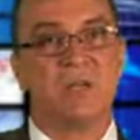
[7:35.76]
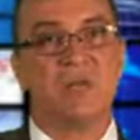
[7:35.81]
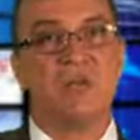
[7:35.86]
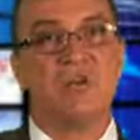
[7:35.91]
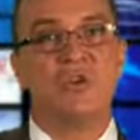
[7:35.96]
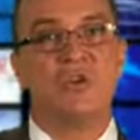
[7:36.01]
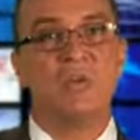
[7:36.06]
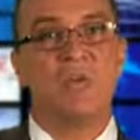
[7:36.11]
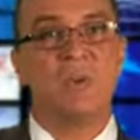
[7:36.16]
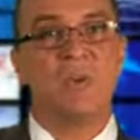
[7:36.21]

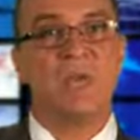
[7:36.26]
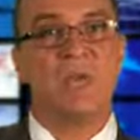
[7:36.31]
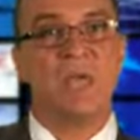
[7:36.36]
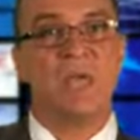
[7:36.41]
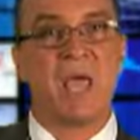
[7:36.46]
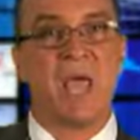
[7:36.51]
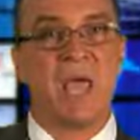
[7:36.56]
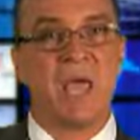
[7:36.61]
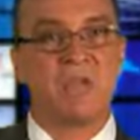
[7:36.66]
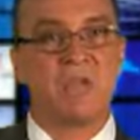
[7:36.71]
You can pay
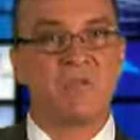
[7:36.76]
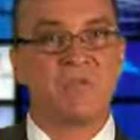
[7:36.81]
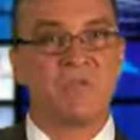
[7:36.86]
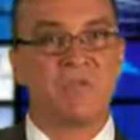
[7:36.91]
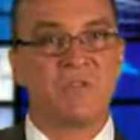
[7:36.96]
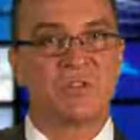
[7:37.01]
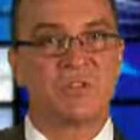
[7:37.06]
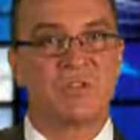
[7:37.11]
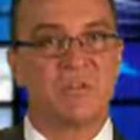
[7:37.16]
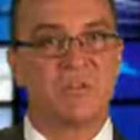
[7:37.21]
cash
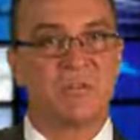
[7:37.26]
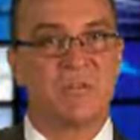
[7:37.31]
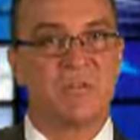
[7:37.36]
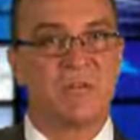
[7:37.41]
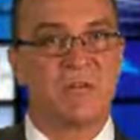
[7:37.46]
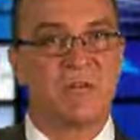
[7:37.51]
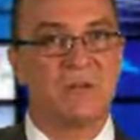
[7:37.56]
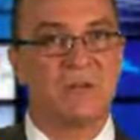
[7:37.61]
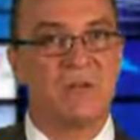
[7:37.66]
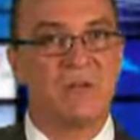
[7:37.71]
for the service
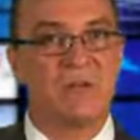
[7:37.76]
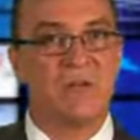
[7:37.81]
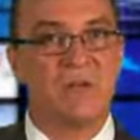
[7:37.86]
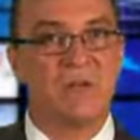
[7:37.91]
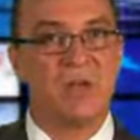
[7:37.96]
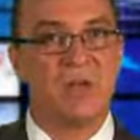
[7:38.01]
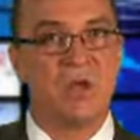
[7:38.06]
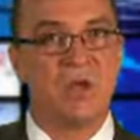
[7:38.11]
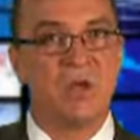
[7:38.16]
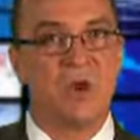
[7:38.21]

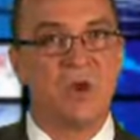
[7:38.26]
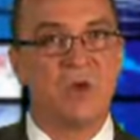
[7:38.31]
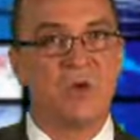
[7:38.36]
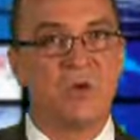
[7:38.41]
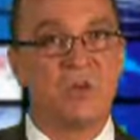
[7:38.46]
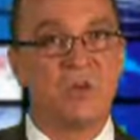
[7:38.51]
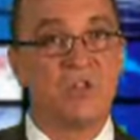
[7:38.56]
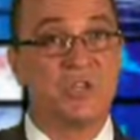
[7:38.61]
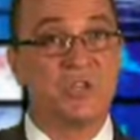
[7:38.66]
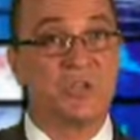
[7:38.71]
contract
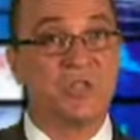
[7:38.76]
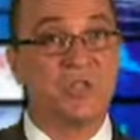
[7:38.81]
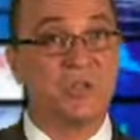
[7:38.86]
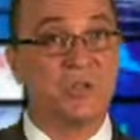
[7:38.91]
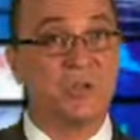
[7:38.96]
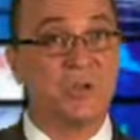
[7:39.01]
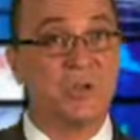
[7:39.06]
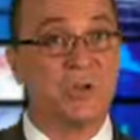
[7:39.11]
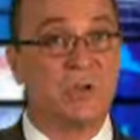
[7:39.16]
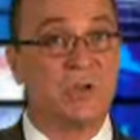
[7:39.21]
or just
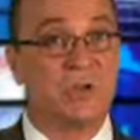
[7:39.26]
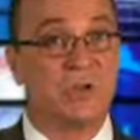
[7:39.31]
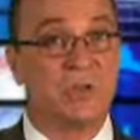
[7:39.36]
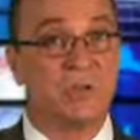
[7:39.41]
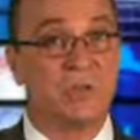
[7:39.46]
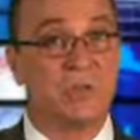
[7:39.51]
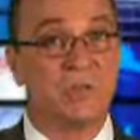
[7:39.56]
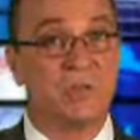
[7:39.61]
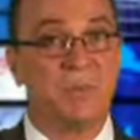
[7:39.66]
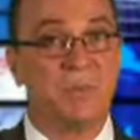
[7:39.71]
include it in your
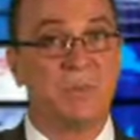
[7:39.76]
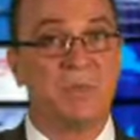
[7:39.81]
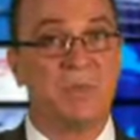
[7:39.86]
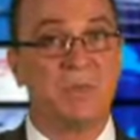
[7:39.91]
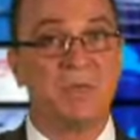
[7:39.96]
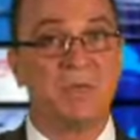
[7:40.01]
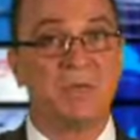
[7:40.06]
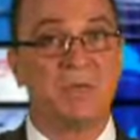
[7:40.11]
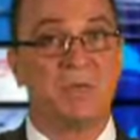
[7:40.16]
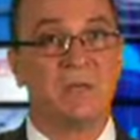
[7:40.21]
monthly
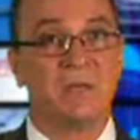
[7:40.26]
payment.